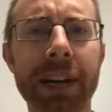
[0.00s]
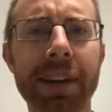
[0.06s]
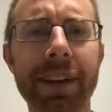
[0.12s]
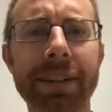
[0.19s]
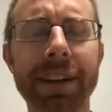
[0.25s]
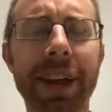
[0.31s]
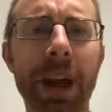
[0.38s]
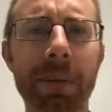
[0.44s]
It
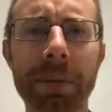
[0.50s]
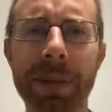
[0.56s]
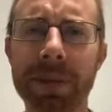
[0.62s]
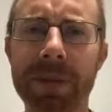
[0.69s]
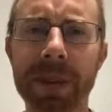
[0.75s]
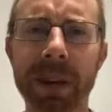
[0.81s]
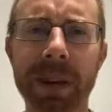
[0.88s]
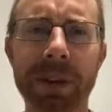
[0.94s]
doesn't help me
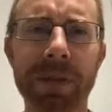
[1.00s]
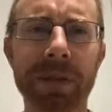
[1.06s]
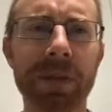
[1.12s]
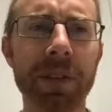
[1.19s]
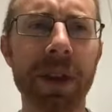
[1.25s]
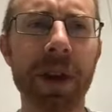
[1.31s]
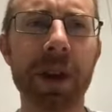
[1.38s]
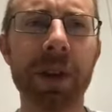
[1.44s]
feel in
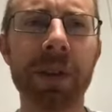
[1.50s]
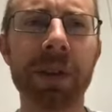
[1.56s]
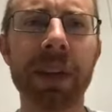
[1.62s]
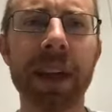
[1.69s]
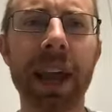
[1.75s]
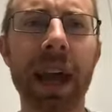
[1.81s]
flow.